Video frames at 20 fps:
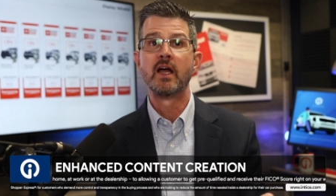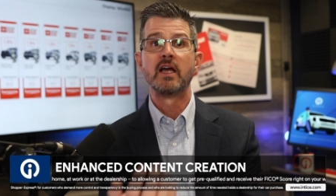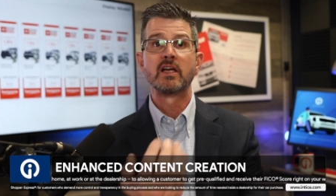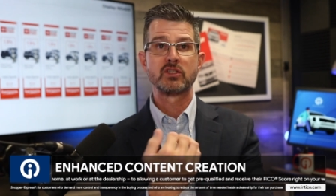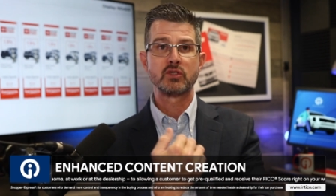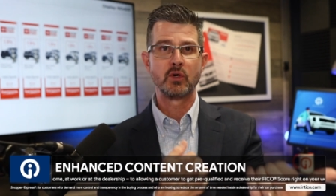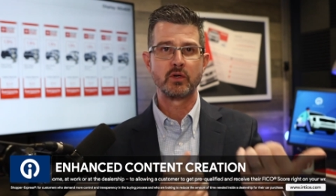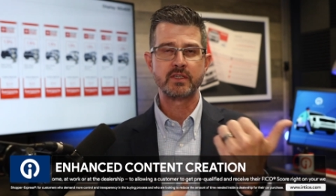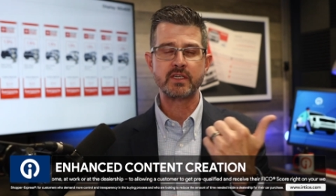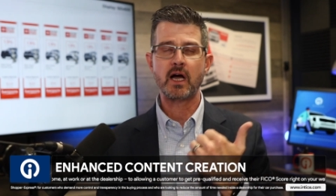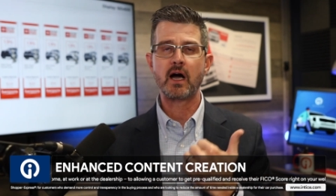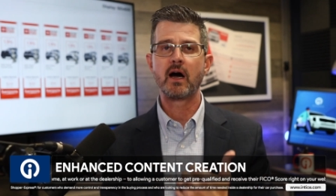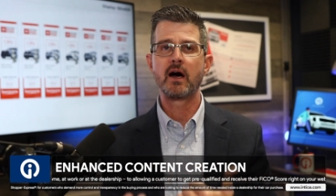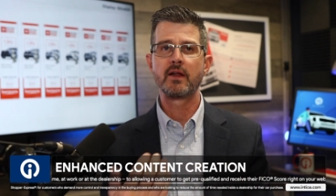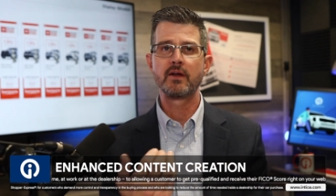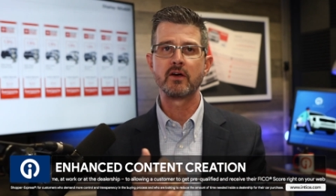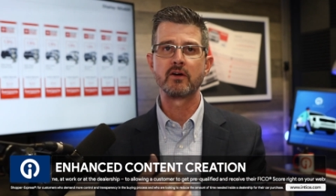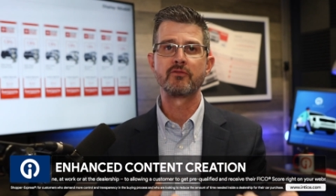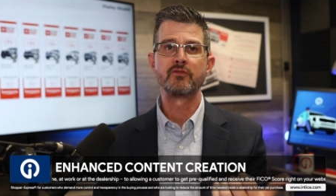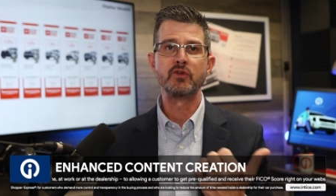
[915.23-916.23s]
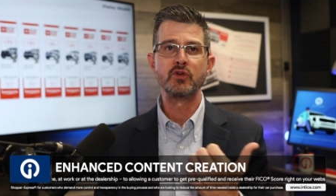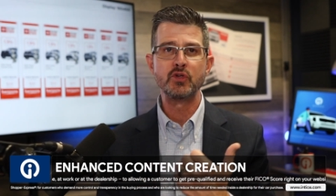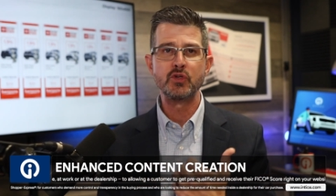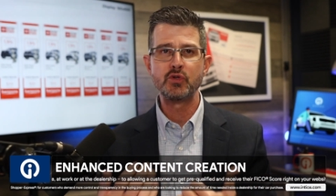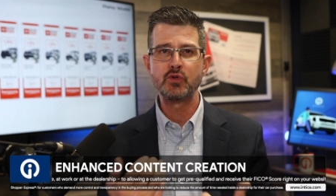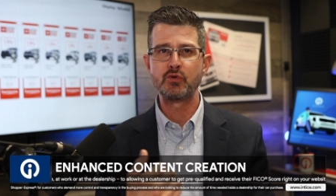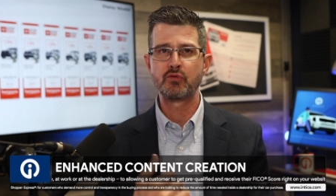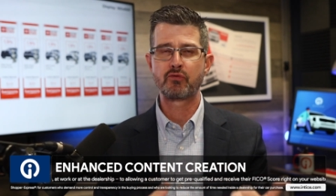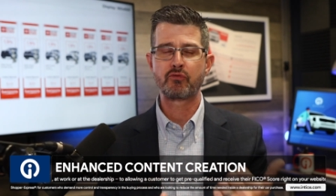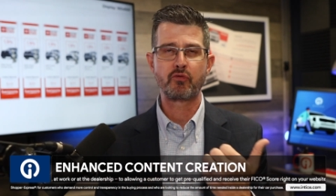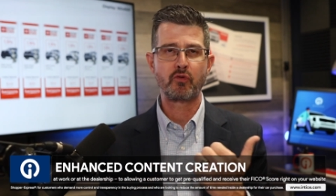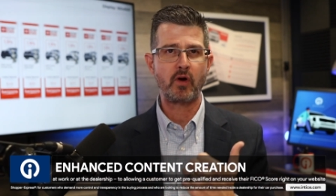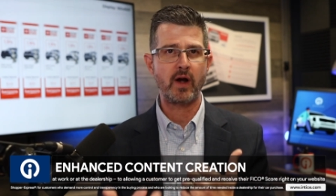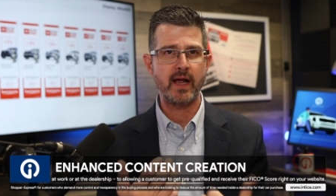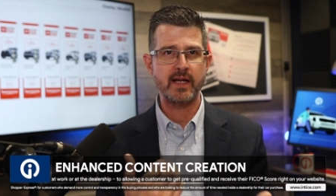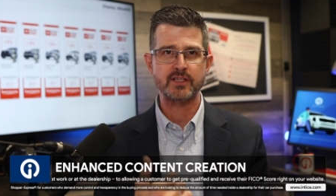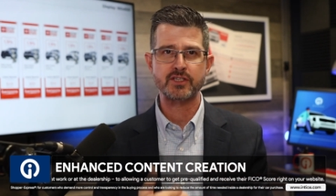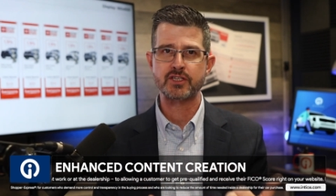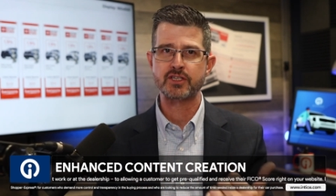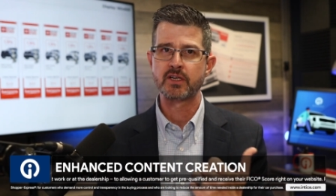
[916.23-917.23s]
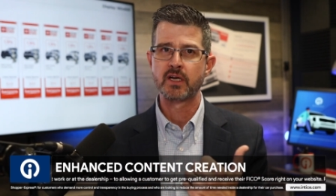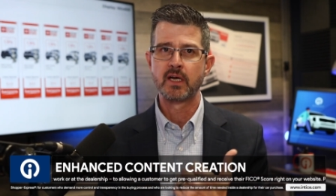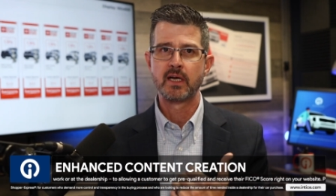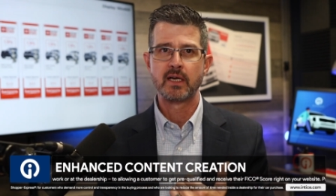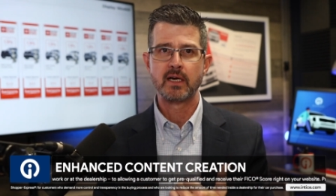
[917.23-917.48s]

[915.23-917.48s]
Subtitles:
So a ton of new, fresh